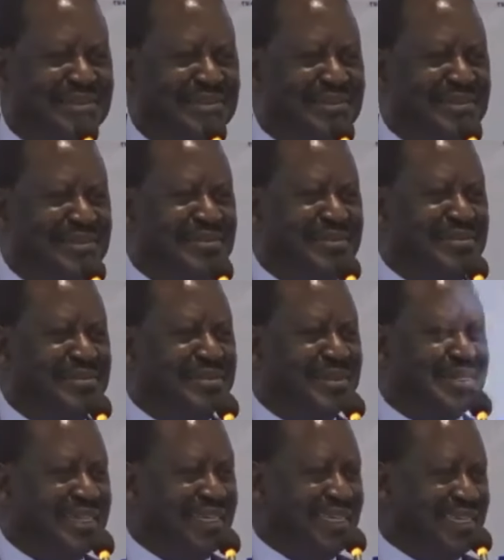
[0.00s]
You'll be
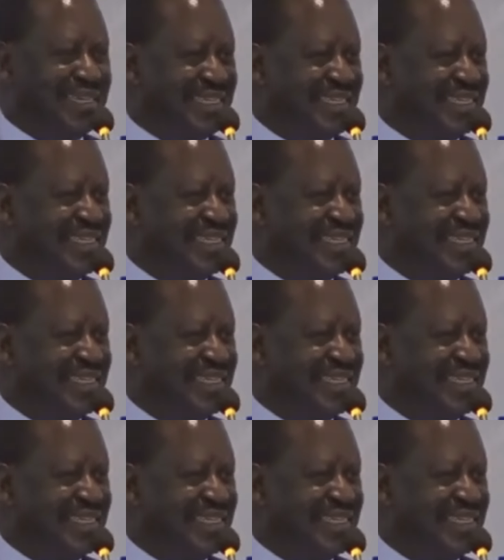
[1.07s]
okay.